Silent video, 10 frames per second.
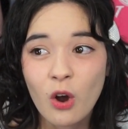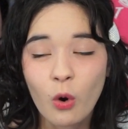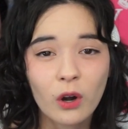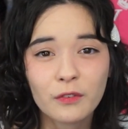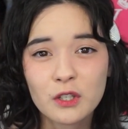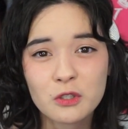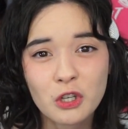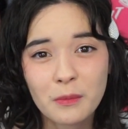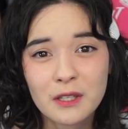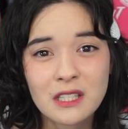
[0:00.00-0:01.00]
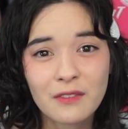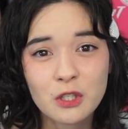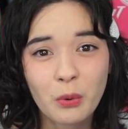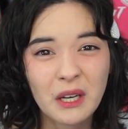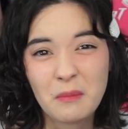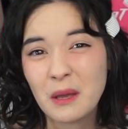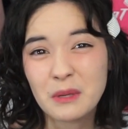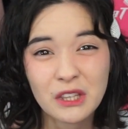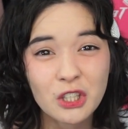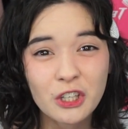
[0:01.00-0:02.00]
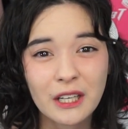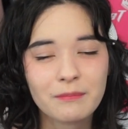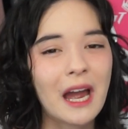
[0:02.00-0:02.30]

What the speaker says: or if you're streaming at 720, maybe 30.